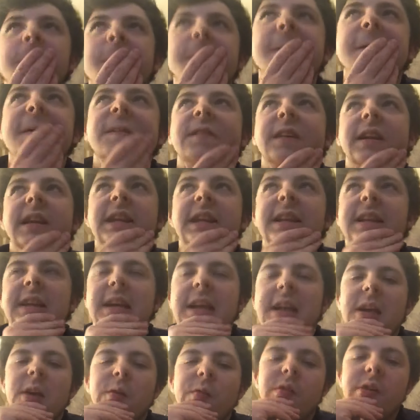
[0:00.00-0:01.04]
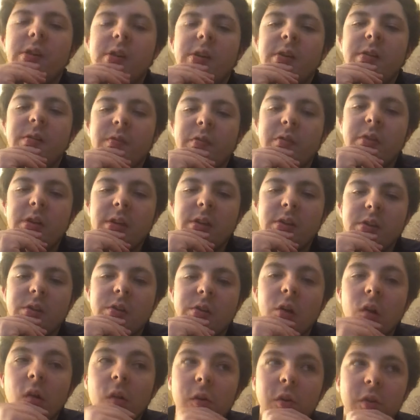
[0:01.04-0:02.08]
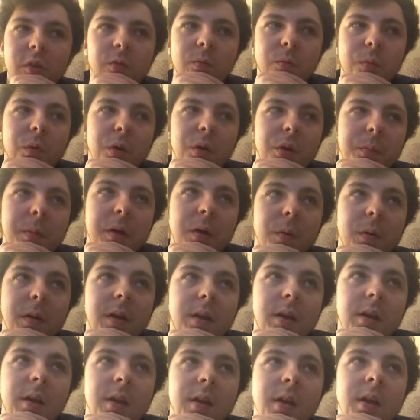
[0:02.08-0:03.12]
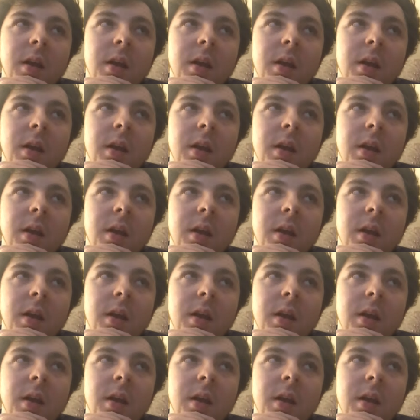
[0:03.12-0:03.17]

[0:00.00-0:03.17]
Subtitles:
if you need to get it off your, if you need to talk to someone about it,